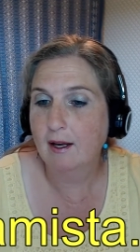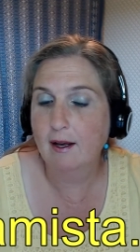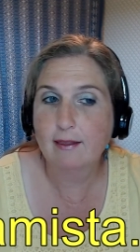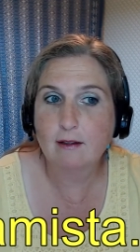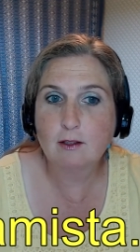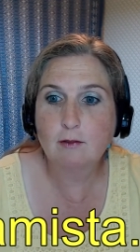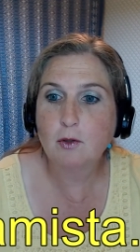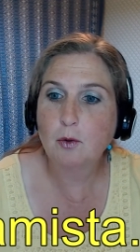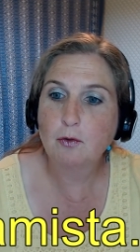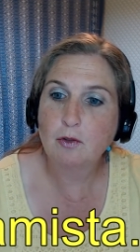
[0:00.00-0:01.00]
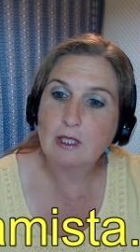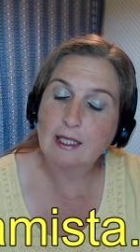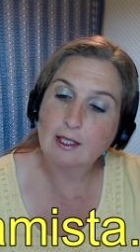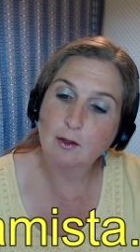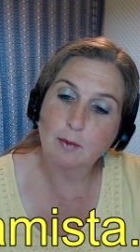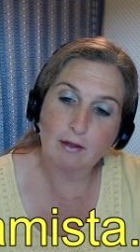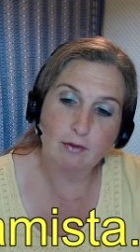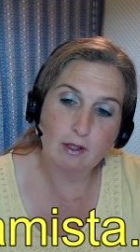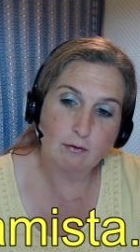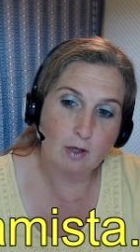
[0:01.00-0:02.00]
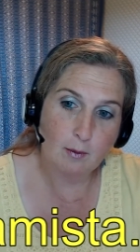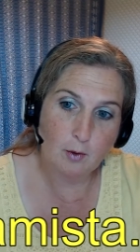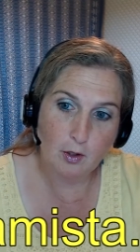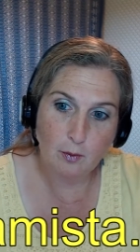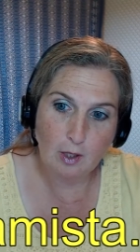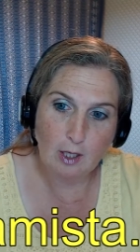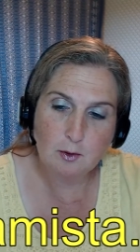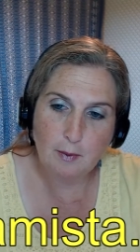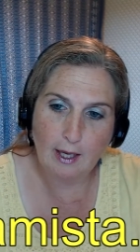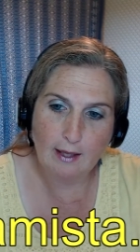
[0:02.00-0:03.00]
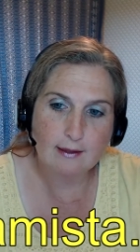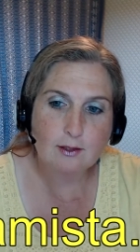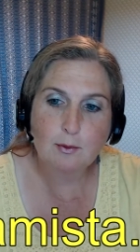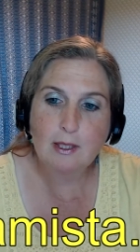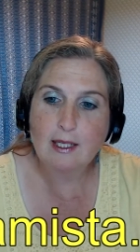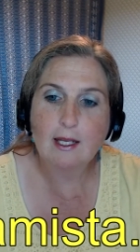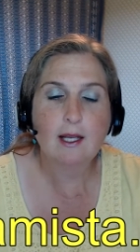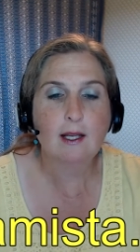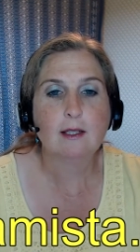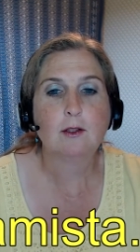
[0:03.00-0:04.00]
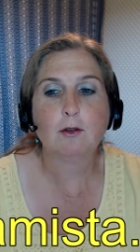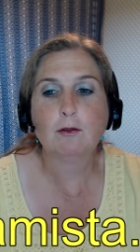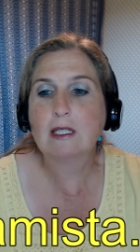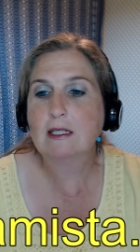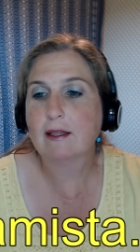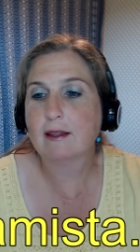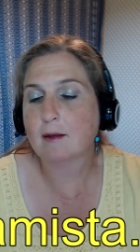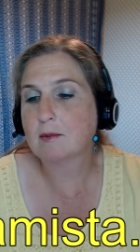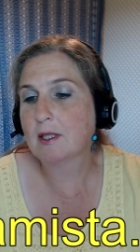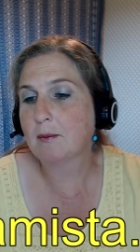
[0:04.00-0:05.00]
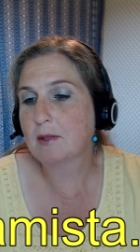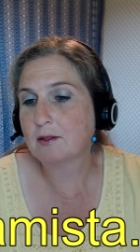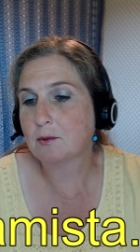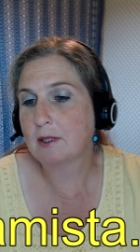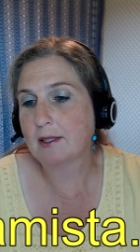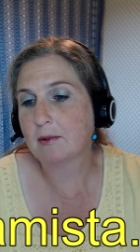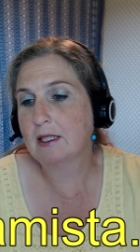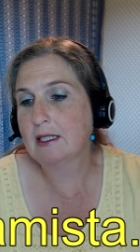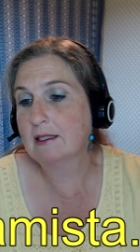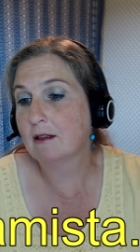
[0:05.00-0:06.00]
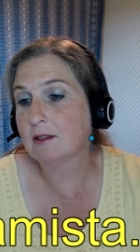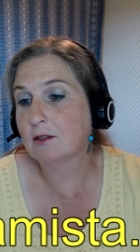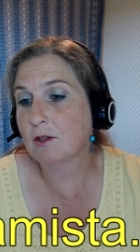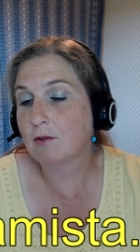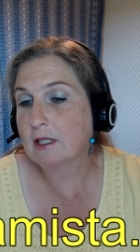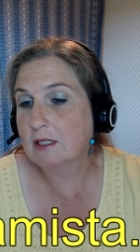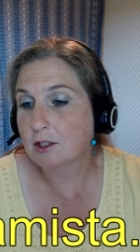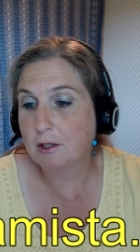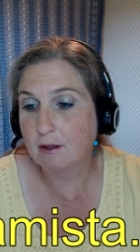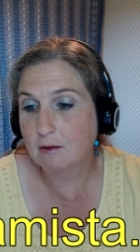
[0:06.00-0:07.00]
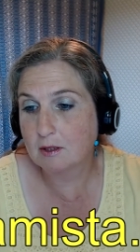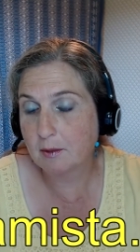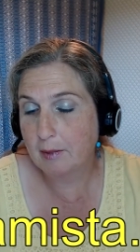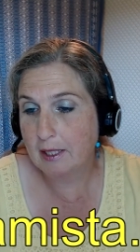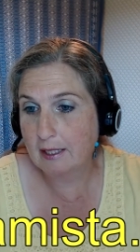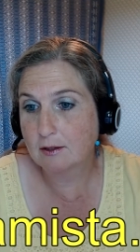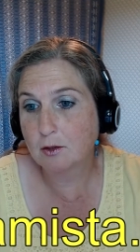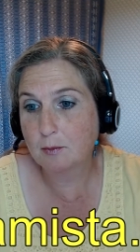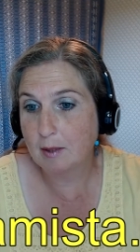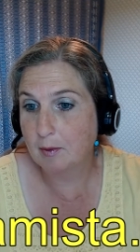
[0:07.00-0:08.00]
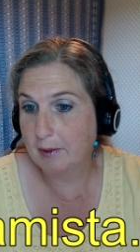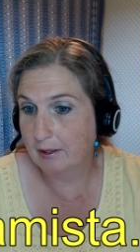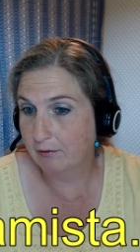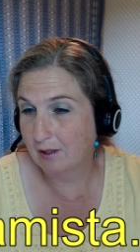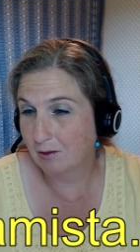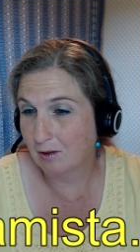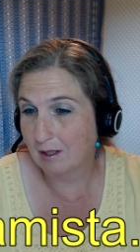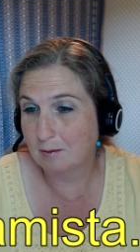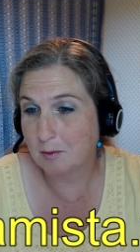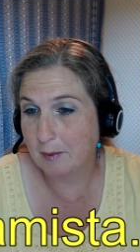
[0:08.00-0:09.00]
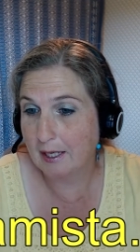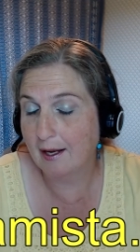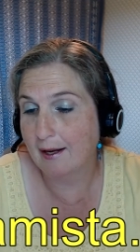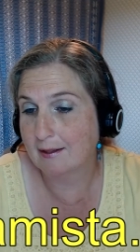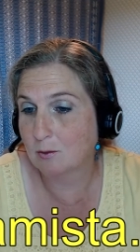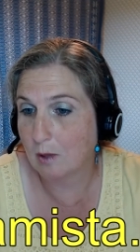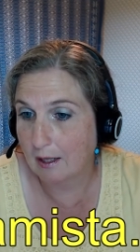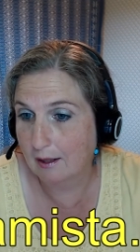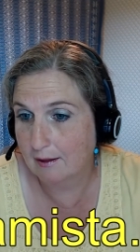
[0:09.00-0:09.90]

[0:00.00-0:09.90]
Those of you who feel like you benefited from or you were helped by this reading, don't forget to thumbs up this reading, please. And also don't forget to share it with somebody else who might be benefited or helped by it as well.